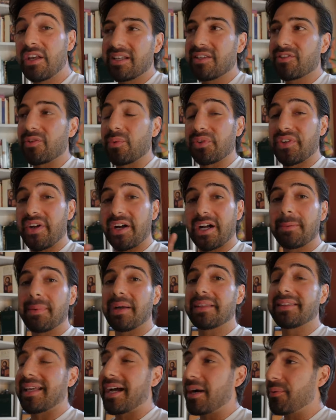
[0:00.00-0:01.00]
So we'll talk
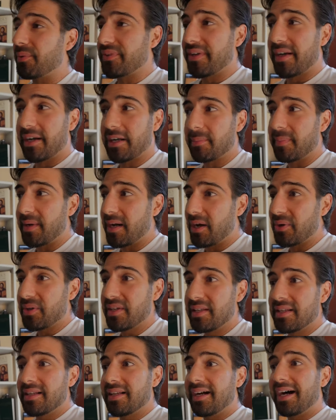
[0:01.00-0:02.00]
about that. We'll talk about
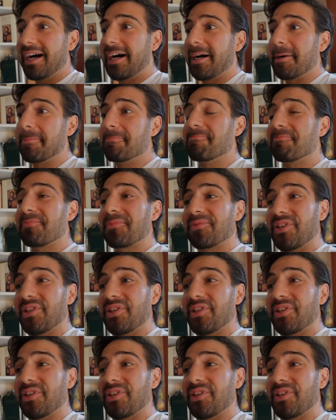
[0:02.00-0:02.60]
um,